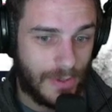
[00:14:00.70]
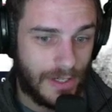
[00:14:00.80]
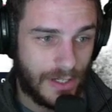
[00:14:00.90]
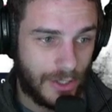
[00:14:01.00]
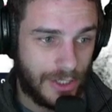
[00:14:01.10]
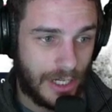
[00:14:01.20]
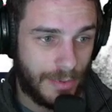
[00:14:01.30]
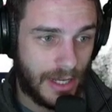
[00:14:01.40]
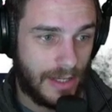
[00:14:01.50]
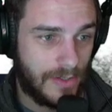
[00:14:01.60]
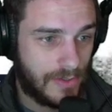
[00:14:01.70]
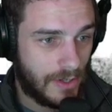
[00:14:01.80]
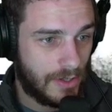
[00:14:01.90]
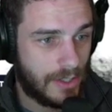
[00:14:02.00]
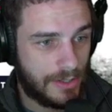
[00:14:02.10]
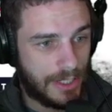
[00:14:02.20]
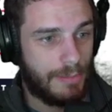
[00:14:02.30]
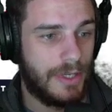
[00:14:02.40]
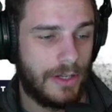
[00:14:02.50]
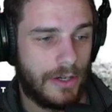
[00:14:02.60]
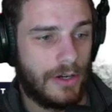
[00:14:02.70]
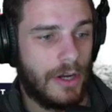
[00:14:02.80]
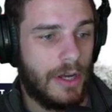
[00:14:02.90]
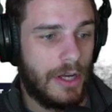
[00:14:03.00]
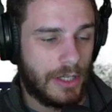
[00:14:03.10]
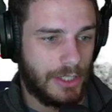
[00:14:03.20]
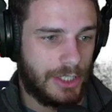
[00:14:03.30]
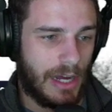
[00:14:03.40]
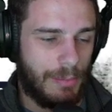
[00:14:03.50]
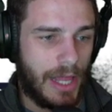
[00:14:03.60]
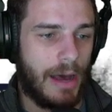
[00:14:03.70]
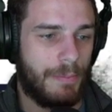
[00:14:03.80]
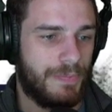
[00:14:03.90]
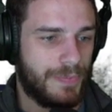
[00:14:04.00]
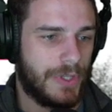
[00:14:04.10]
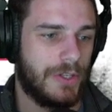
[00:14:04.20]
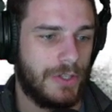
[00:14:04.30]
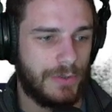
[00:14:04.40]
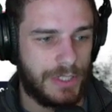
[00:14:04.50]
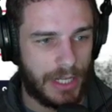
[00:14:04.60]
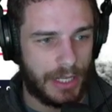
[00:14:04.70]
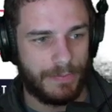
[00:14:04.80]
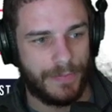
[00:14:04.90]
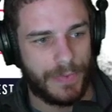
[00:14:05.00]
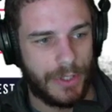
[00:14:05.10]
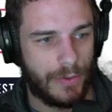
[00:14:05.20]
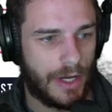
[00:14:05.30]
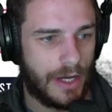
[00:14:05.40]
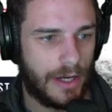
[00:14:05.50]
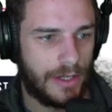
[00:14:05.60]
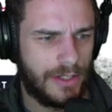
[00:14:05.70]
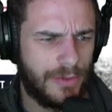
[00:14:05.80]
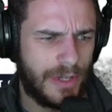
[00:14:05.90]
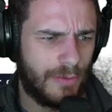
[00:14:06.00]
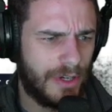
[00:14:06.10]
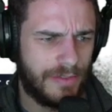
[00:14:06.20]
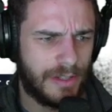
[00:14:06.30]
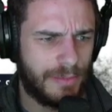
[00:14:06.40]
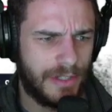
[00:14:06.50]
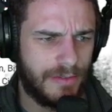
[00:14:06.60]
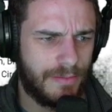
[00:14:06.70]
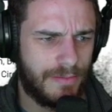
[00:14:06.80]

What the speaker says: good job, guys. Good job, Peter. Good job, Lop. You did it. You got rid of something